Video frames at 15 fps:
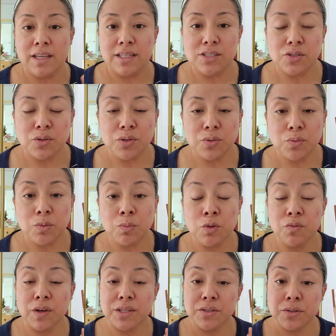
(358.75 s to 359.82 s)
So you will
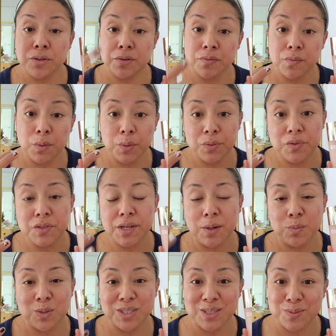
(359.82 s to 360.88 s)
move on to your fourth
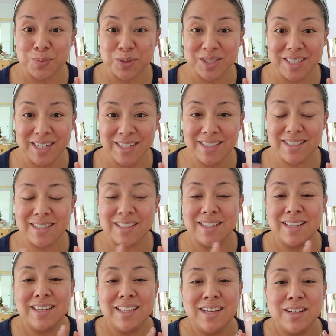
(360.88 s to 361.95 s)
step, which is protect
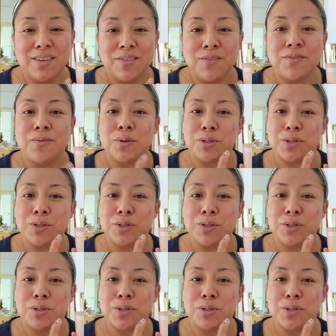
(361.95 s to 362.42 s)
for